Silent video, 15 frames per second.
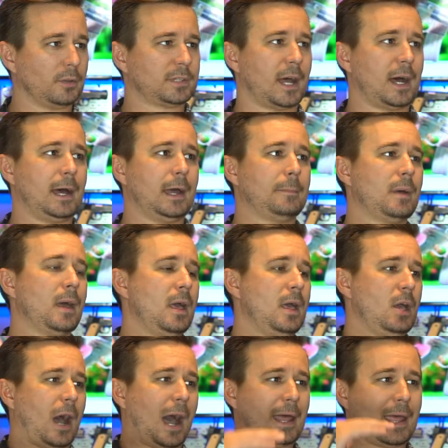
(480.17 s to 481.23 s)
time.
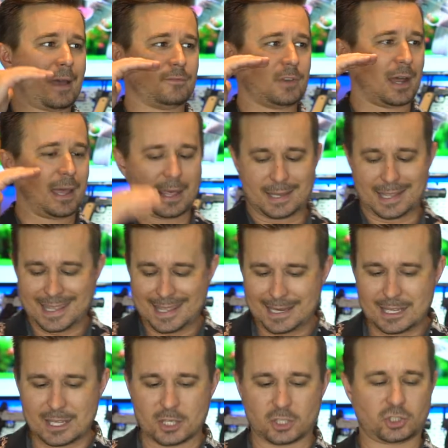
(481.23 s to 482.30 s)
I have not had
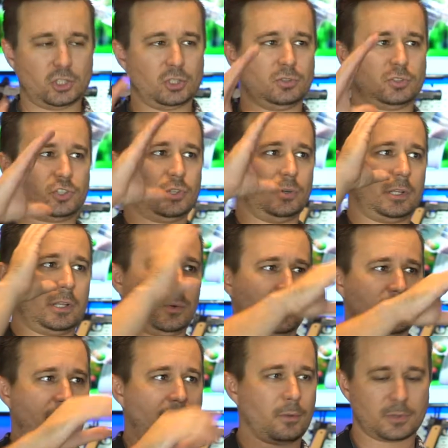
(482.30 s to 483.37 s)
any issues shooting it
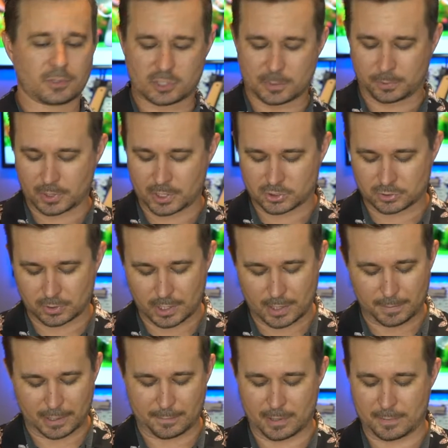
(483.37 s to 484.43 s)
without the suppressor on it,
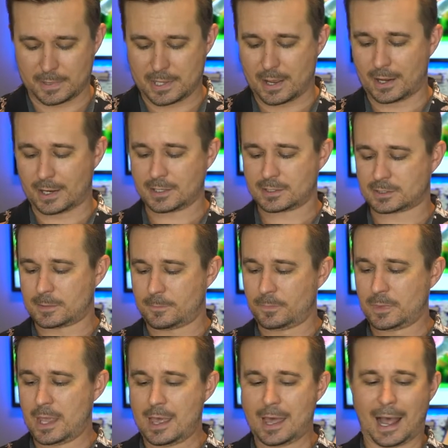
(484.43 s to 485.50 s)
but I'm going to be honest.
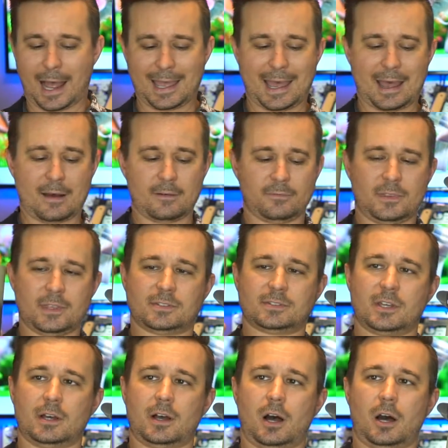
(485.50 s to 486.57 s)
I have this
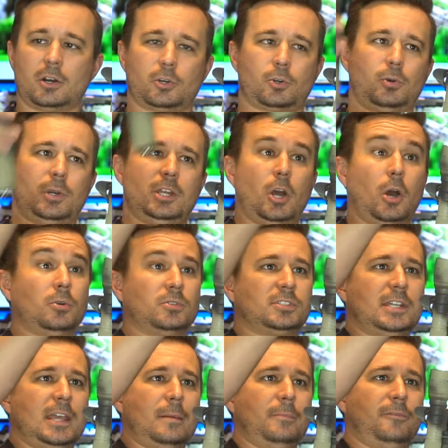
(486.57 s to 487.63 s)
Otter Creek
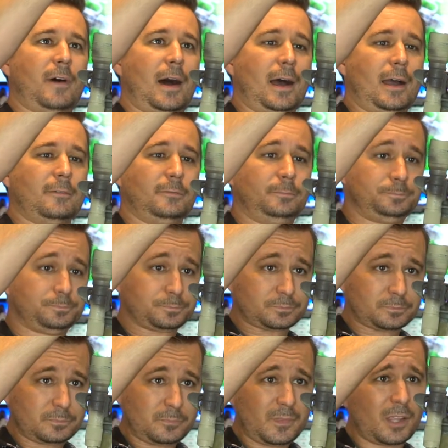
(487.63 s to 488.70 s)
OCM5.
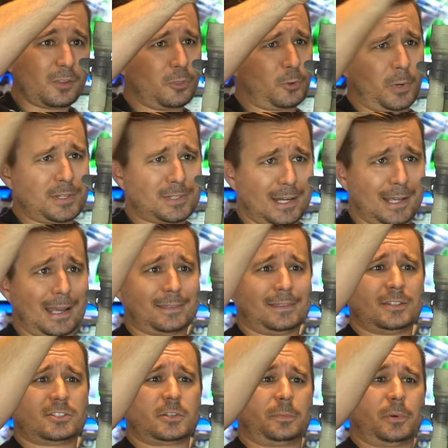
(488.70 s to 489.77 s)
The reason I got
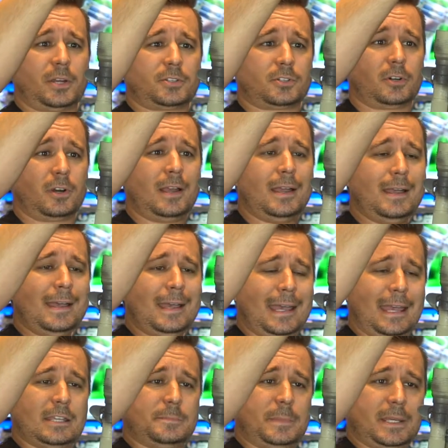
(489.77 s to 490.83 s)
this suppressor
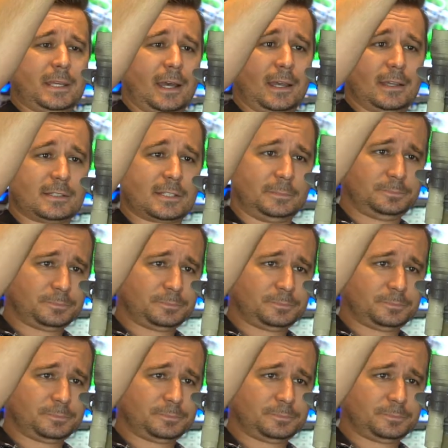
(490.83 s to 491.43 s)
is because